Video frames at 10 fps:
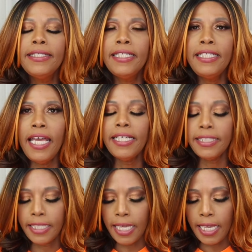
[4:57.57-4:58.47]
The
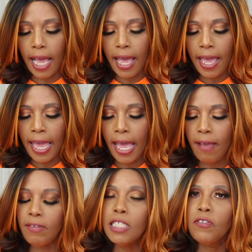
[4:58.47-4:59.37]
next thing I
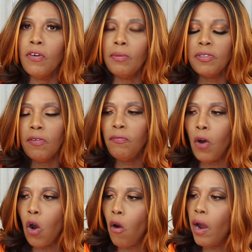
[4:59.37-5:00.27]
have is from
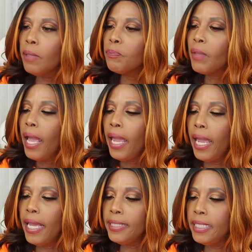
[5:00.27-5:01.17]
Sephora,
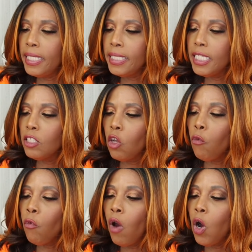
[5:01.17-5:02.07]
and this is the
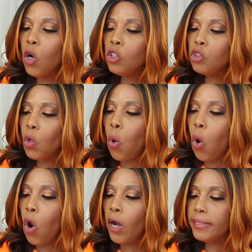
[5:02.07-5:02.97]
Rose
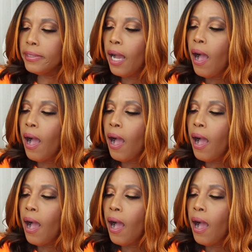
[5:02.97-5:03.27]
Quartz